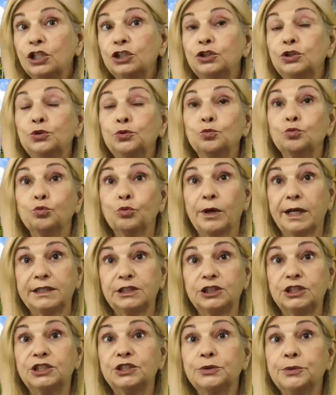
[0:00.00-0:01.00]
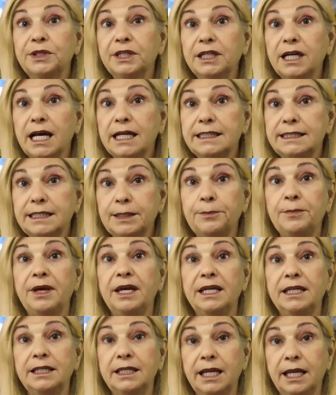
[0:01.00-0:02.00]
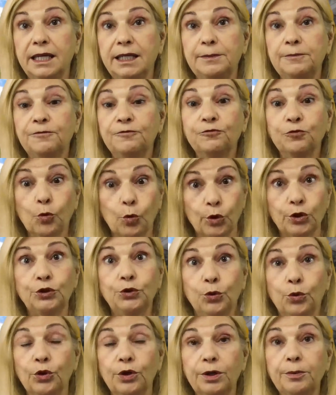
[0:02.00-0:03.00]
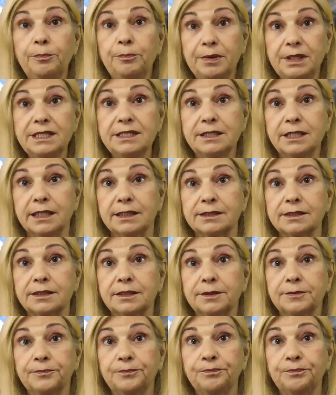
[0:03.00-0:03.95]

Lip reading: to registering a domain name for your business.